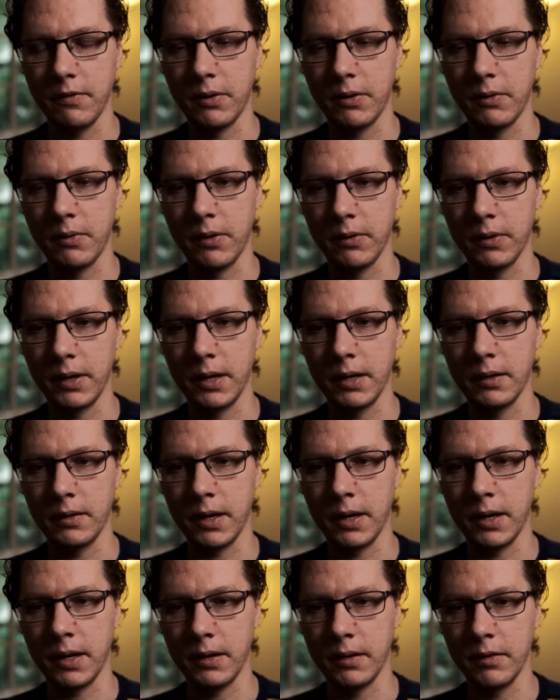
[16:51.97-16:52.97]
I'd rather get
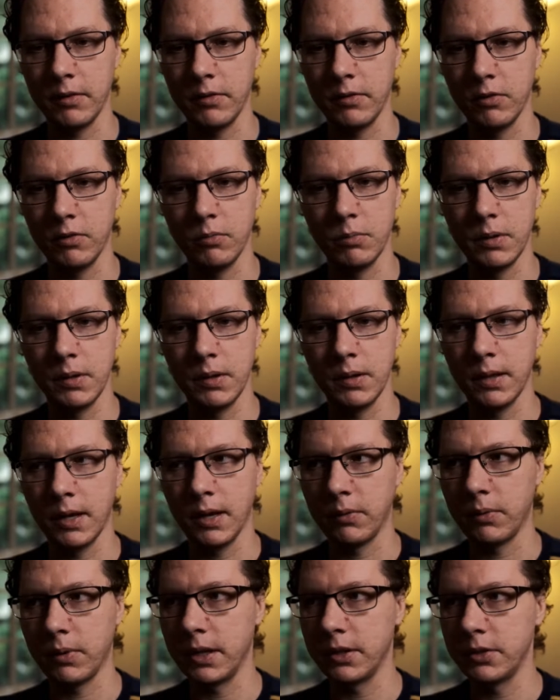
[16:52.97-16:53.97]
like a zoom in
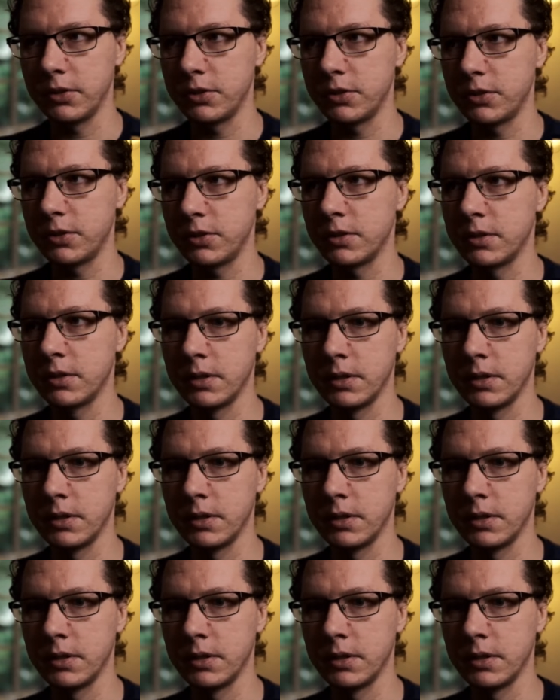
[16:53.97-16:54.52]
that range,